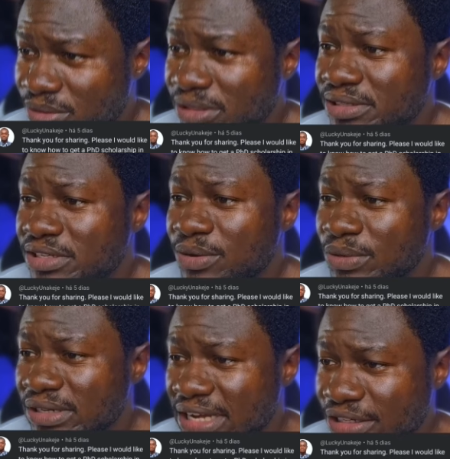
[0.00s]
Please, I
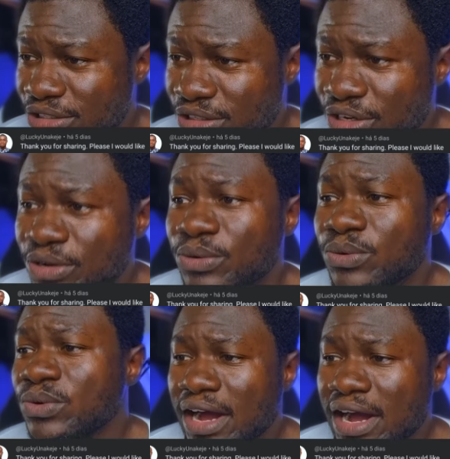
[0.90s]
would like to
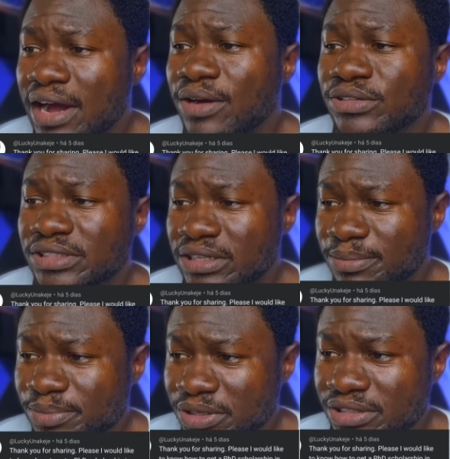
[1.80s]
know how to get a
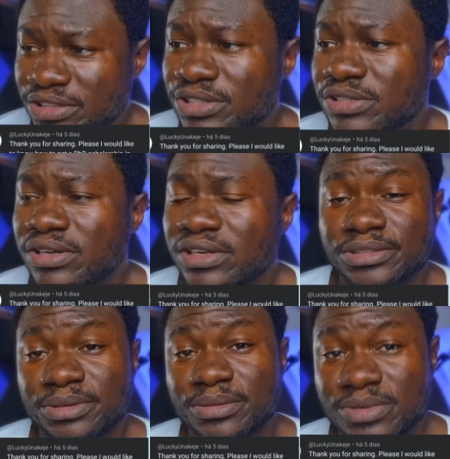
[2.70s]
PhD
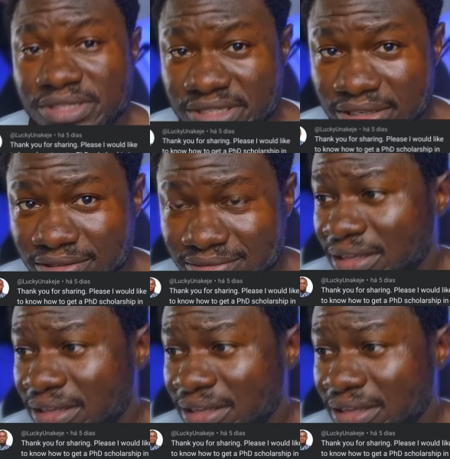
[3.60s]
scholarship in Brazil.